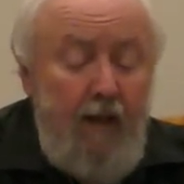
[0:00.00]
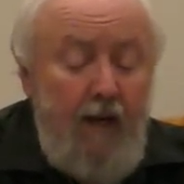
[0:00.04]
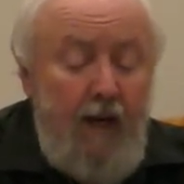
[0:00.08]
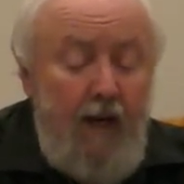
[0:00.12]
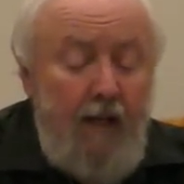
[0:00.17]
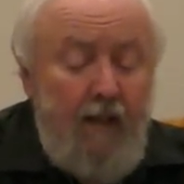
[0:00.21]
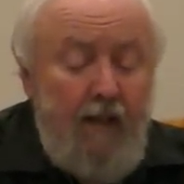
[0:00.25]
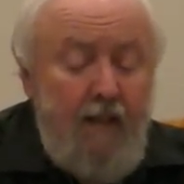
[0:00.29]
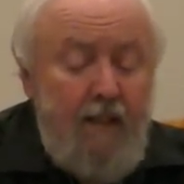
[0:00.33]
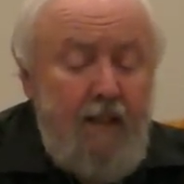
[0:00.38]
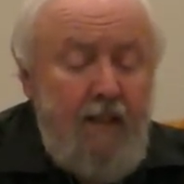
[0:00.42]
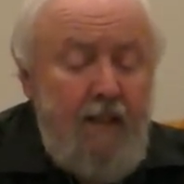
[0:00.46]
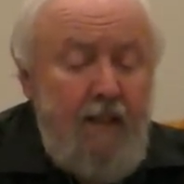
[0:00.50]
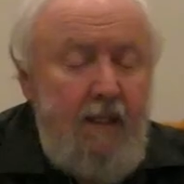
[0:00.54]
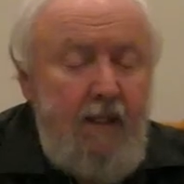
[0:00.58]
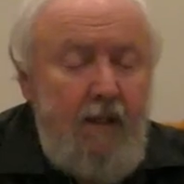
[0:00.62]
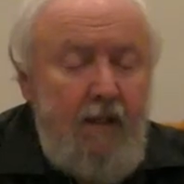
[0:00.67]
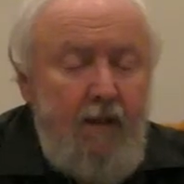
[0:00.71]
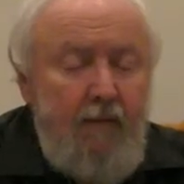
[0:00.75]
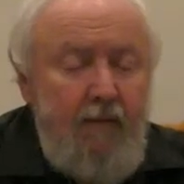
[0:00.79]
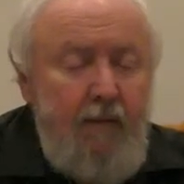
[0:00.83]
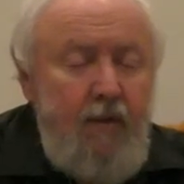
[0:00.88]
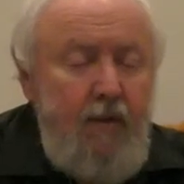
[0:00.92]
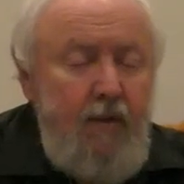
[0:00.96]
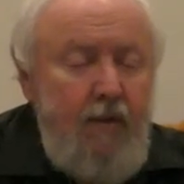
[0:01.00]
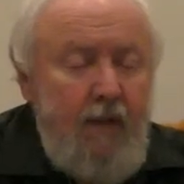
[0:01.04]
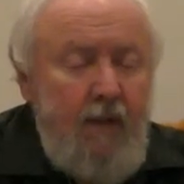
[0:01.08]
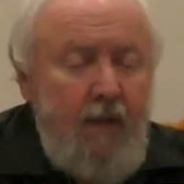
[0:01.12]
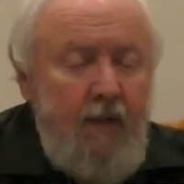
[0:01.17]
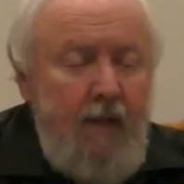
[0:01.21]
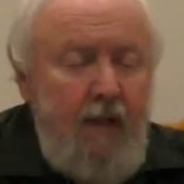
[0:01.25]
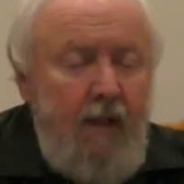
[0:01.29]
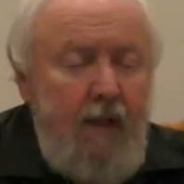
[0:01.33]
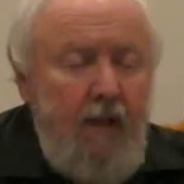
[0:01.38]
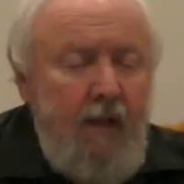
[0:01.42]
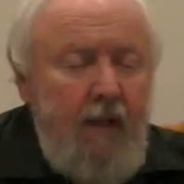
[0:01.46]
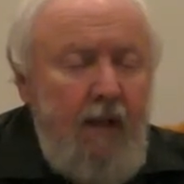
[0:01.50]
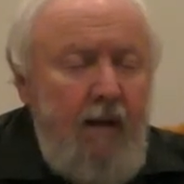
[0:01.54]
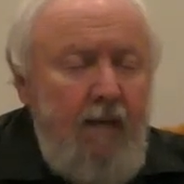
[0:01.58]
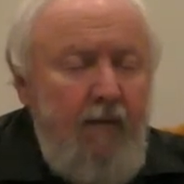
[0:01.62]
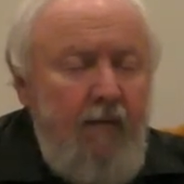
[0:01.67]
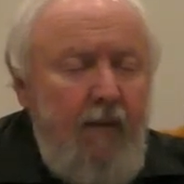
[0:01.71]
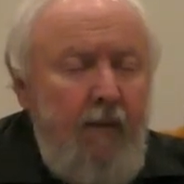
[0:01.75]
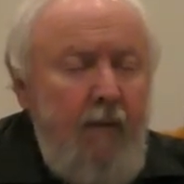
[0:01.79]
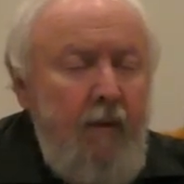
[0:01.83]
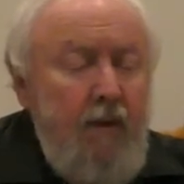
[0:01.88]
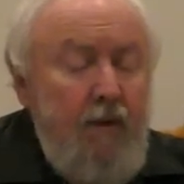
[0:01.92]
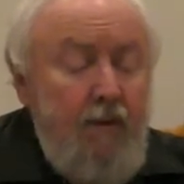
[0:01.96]
And the seed of Judah, he'll come
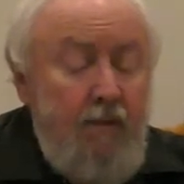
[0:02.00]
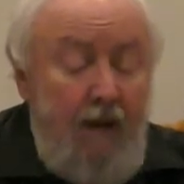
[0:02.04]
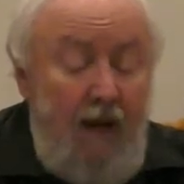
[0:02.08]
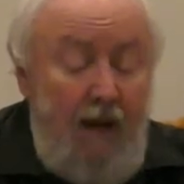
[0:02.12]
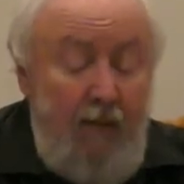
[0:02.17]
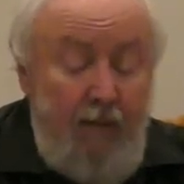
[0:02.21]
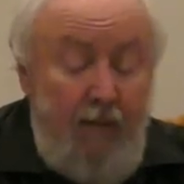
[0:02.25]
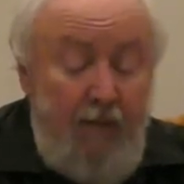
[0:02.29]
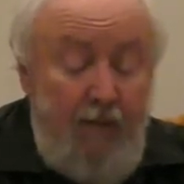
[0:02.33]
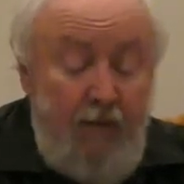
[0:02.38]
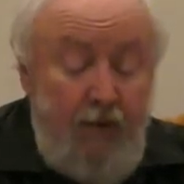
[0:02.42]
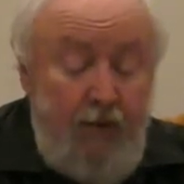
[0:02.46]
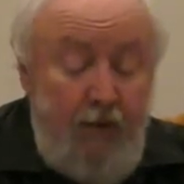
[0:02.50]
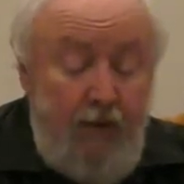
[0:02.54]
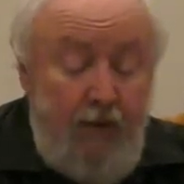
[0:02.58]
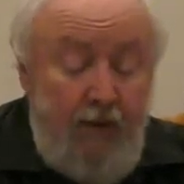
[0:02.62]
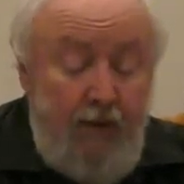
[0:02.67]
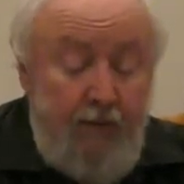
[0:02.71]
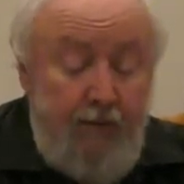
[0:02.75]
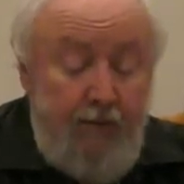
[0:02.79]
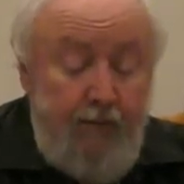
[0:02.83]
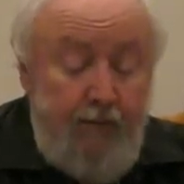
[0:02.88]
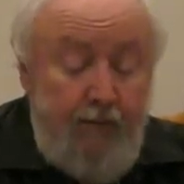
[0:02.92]
from the tribe of Judah.